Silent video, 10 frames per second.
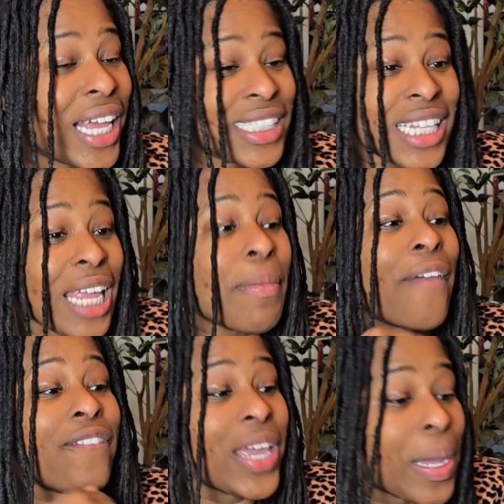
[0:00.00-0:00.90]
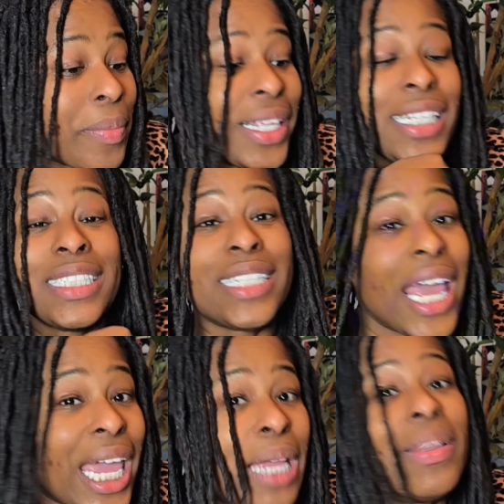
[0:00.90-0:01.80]
That's like my family's
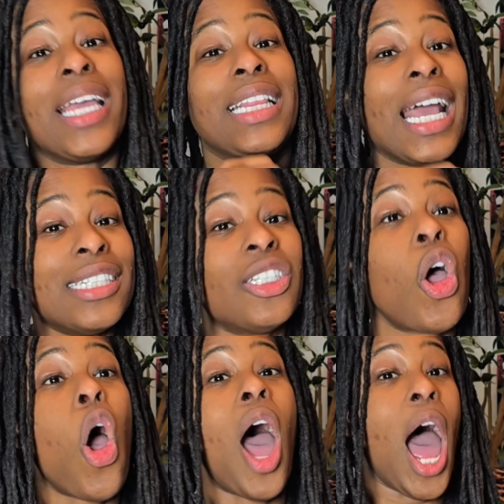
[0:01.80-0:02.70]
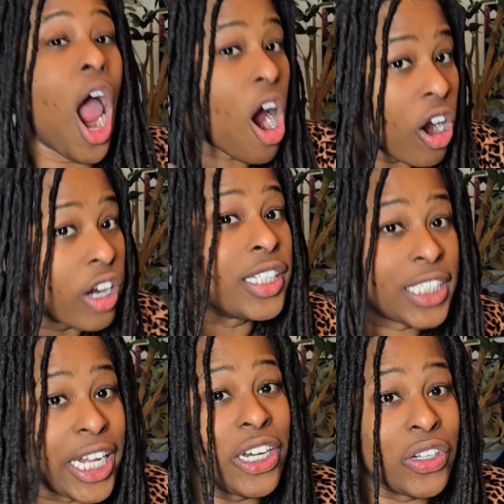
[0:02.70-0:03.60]
name. Like that's our
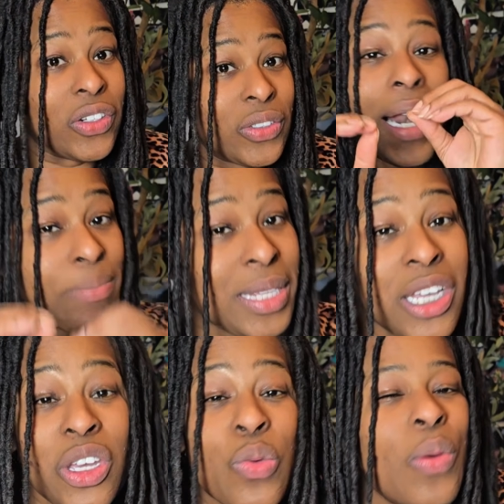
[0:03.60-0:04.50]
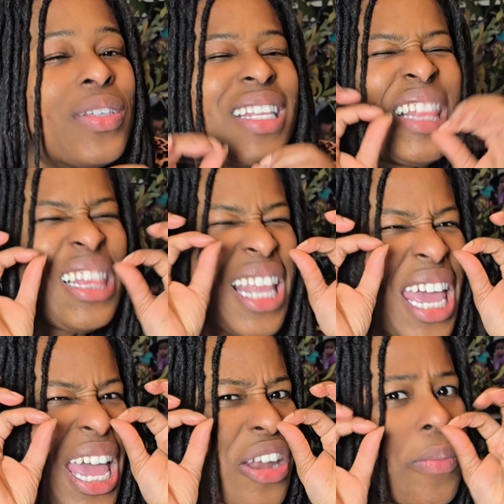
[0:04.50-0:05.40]
channel. But let me tell you what was a
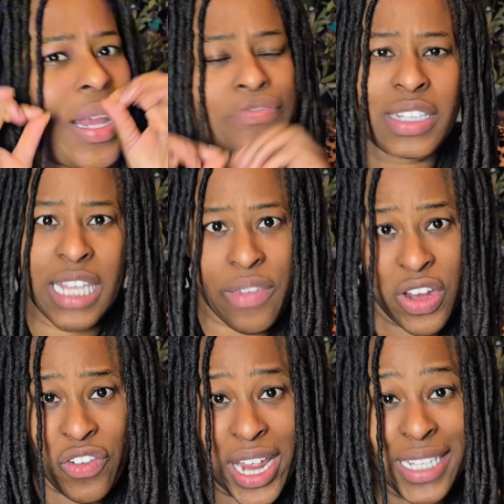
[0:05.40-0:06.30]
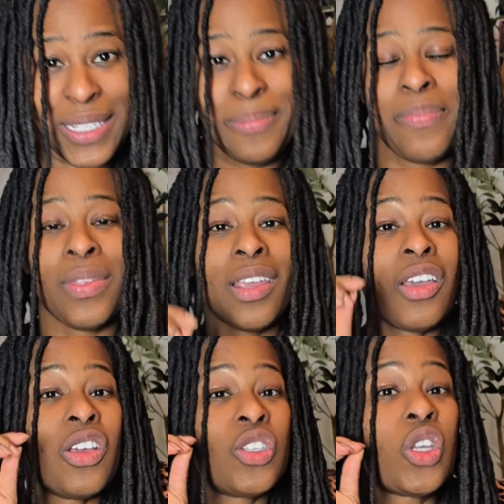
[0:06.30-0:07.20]
little bit of a saving grace.
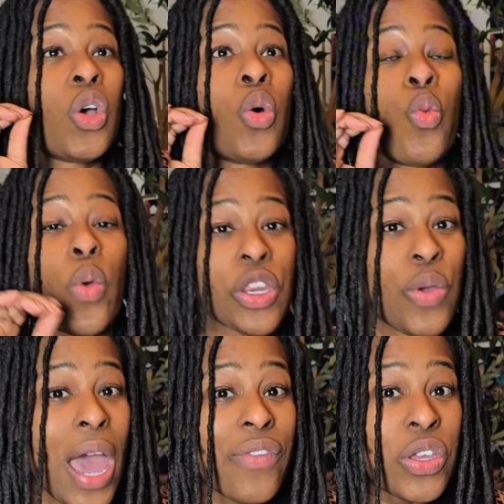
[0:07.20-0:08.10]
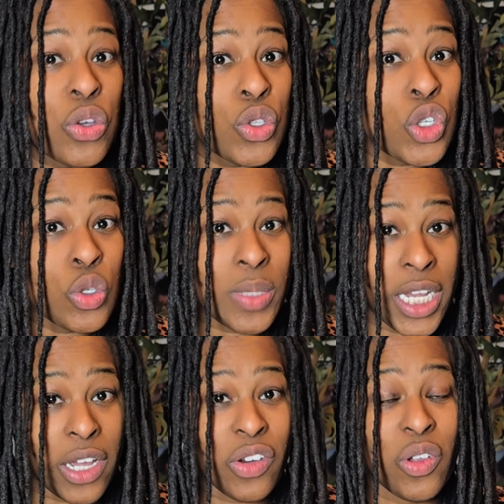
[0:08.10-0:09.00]
So when you have a YouTube
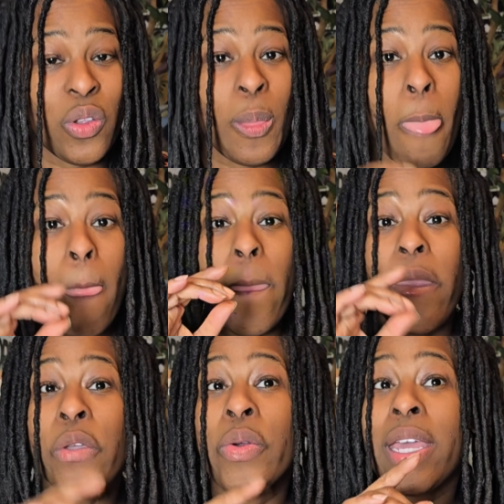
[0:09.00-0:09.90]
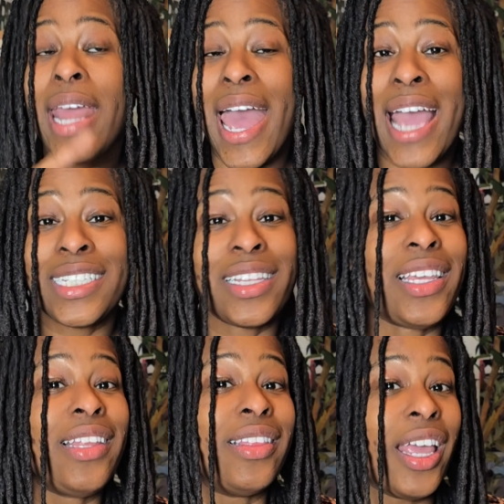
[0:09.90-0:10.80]
channel, you can
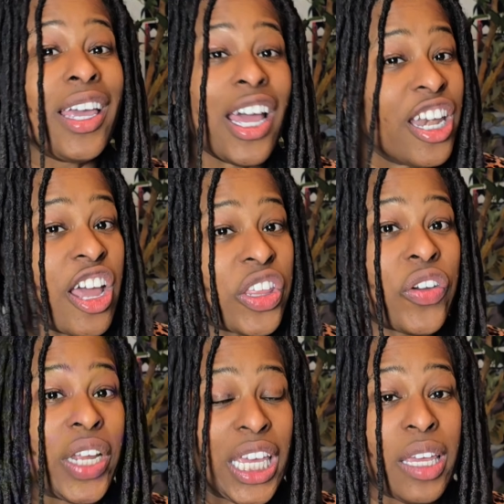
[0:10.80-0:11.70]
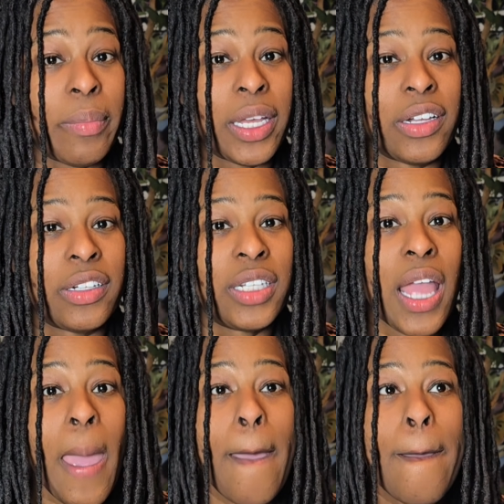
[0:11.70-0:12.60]
actually link another email.